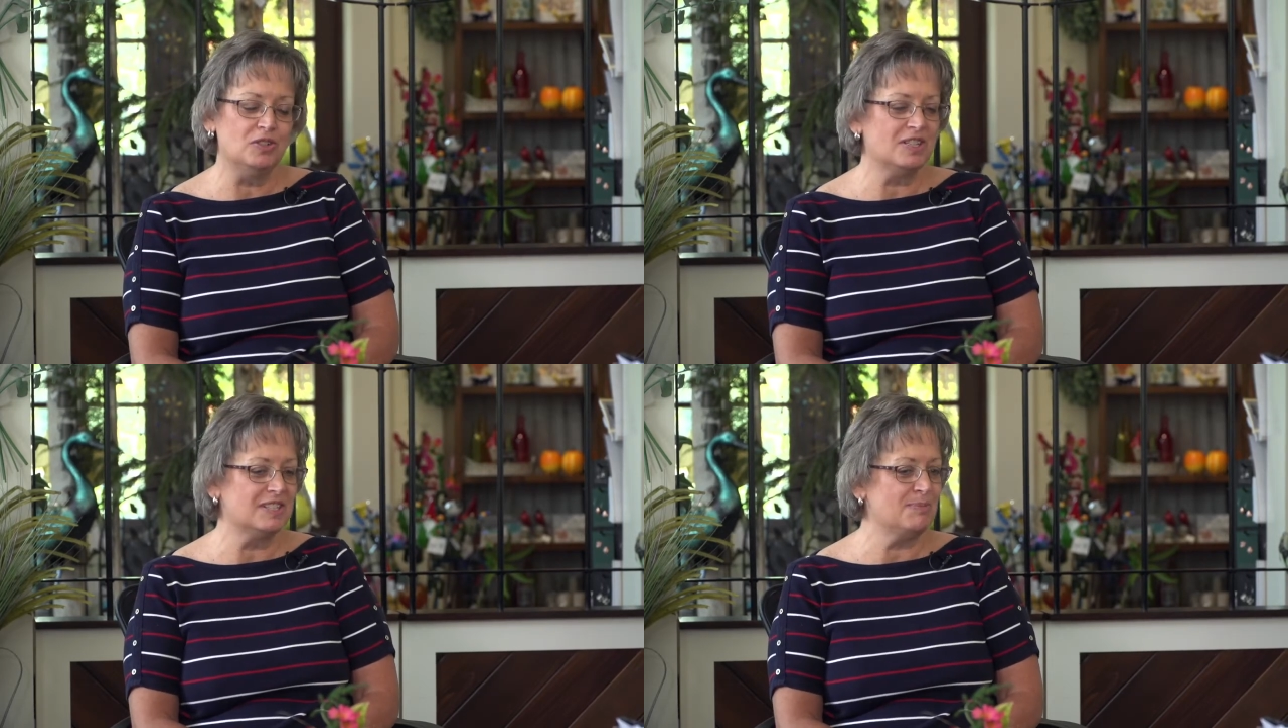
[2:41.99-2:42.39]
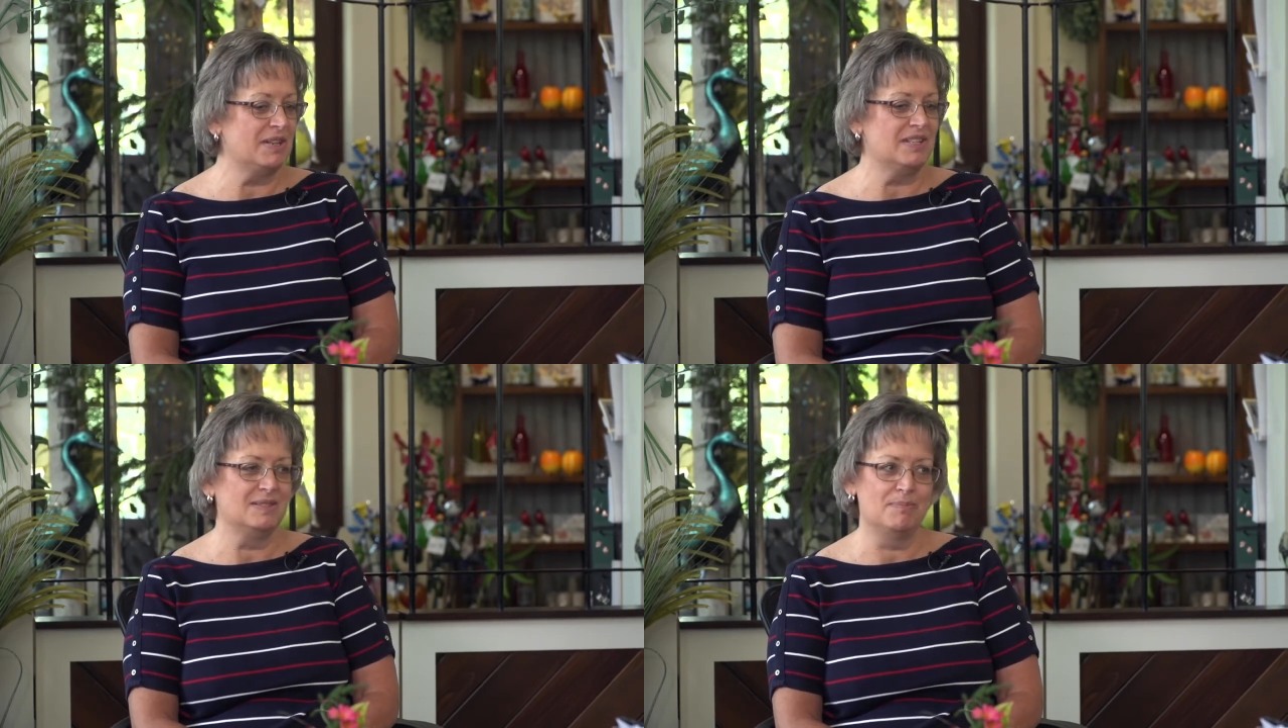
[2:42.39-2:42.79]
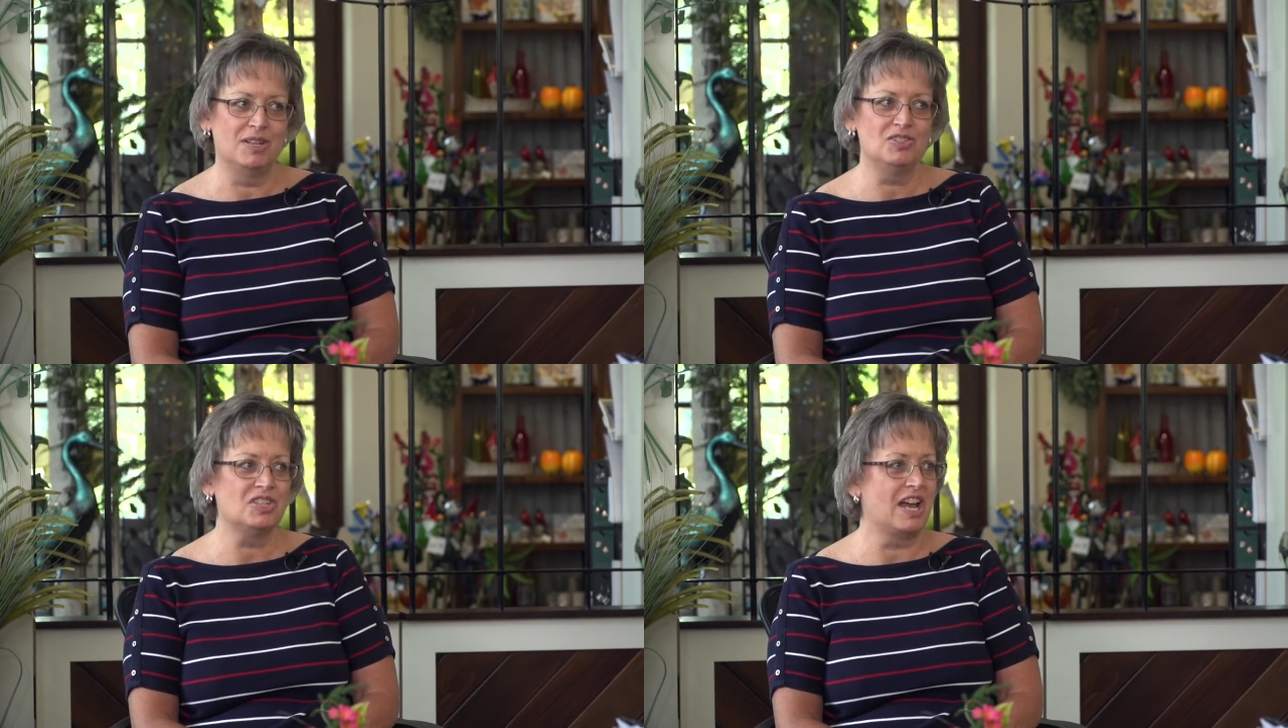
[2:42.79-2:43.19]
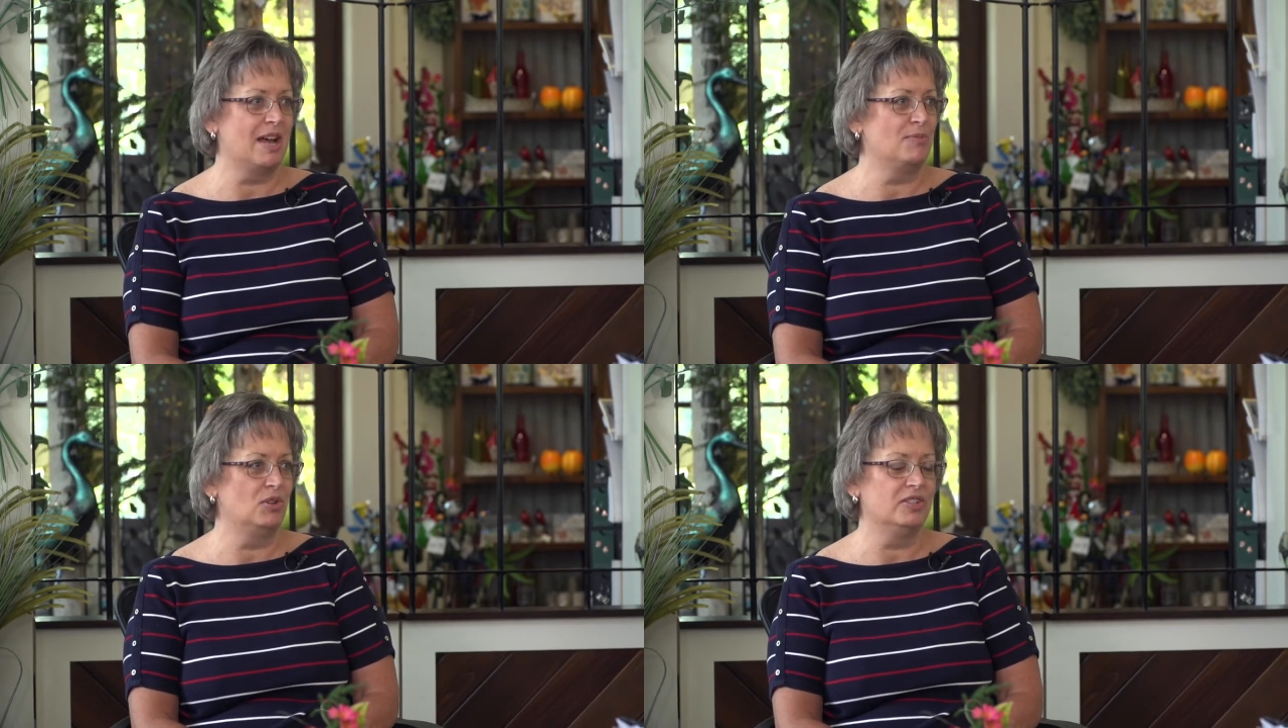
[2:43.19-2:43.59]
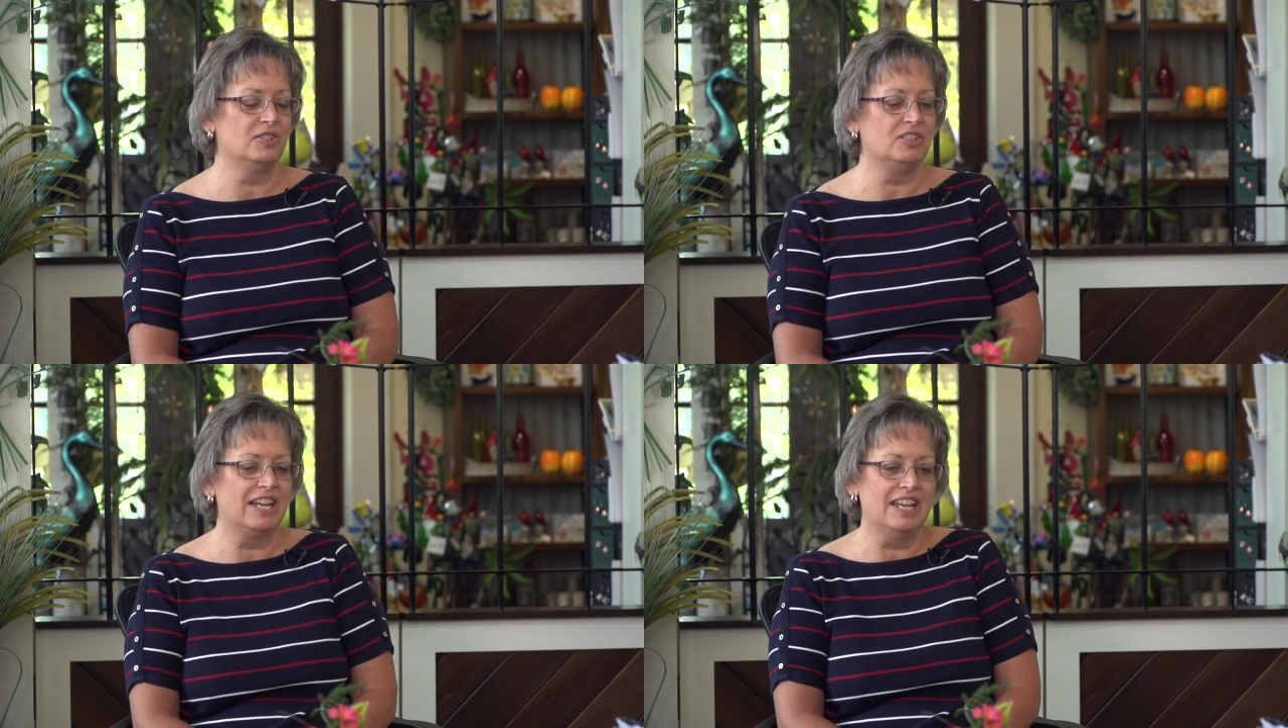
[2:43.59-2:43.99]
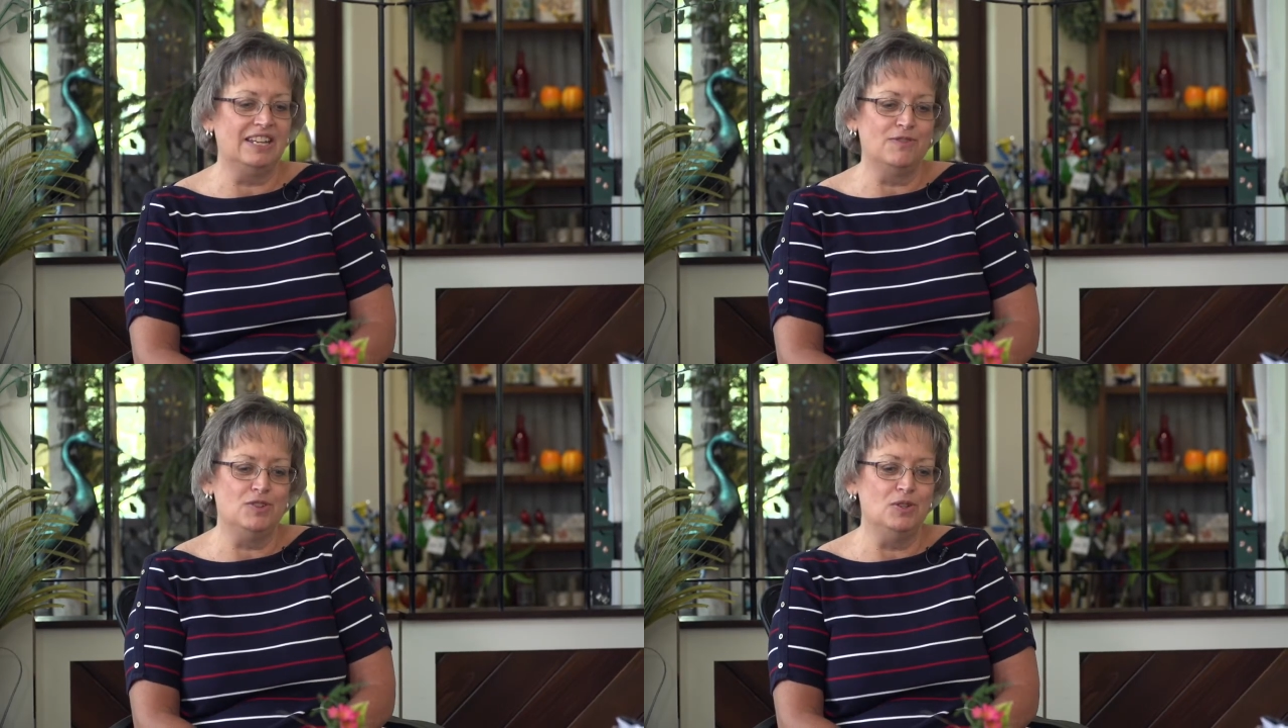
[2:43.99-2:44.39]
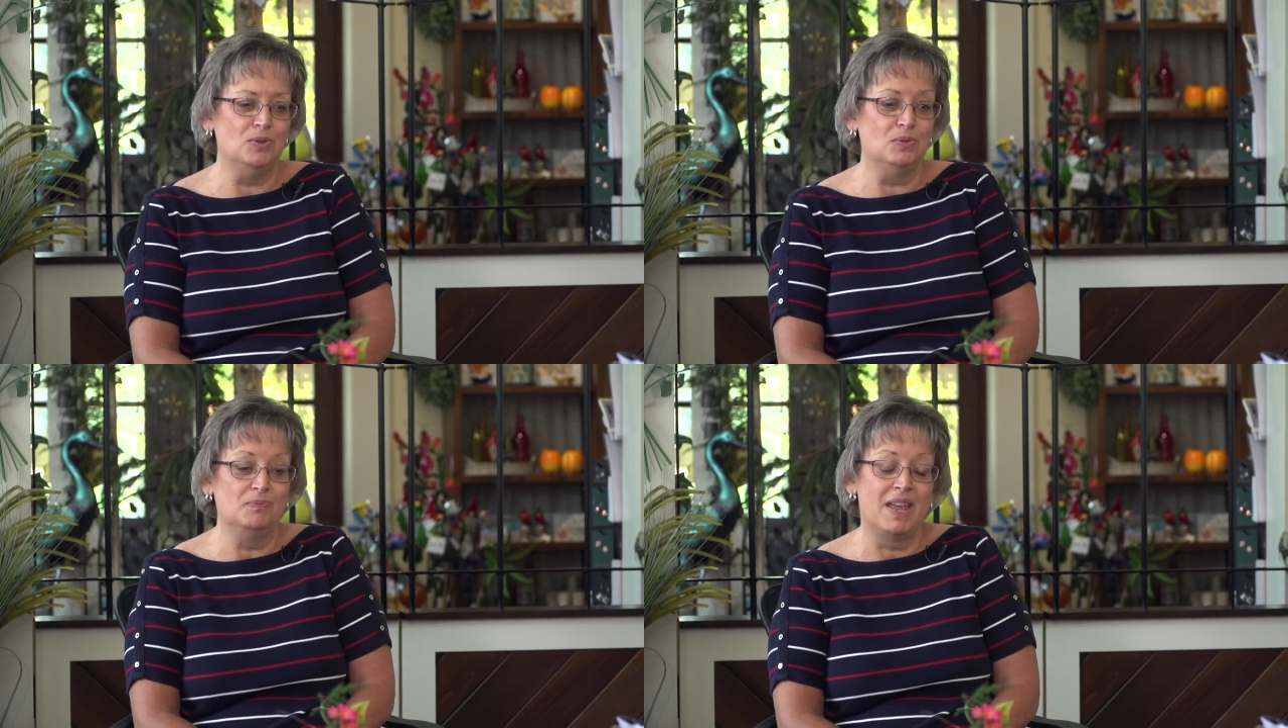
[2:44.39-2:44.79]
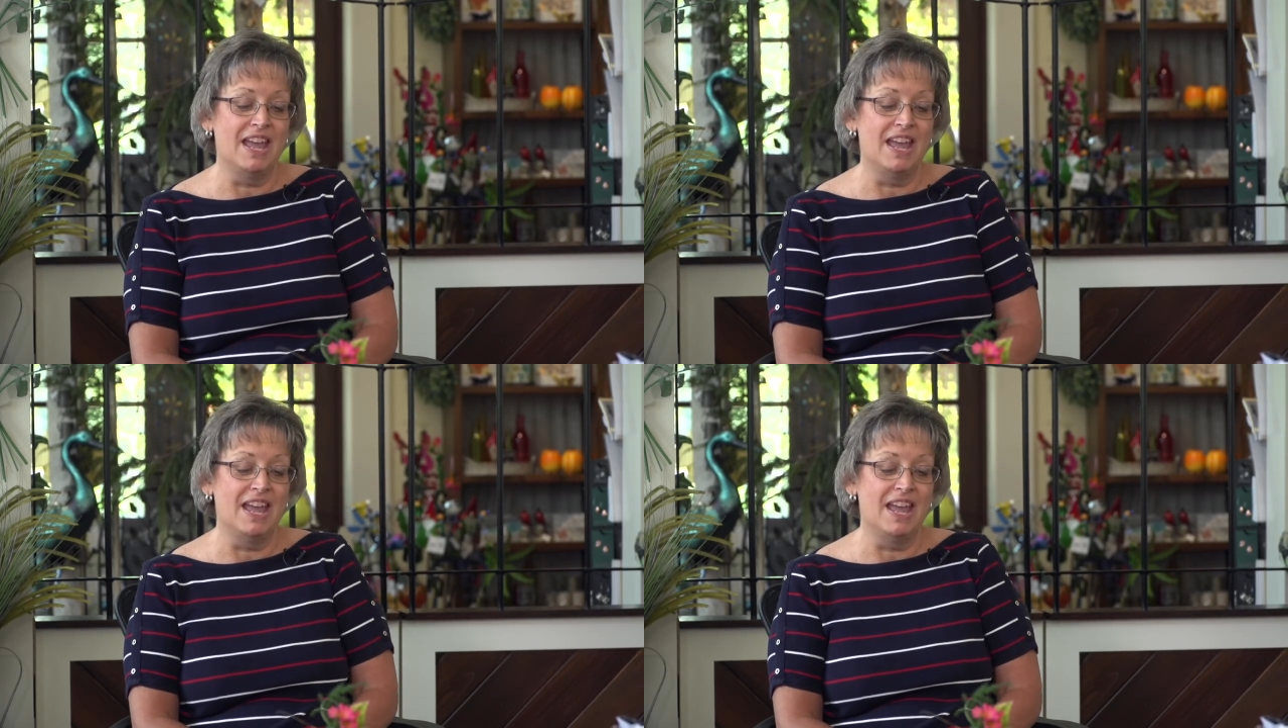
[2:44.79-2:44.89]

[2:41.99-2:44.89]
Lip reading: can spend as much time or little, and if you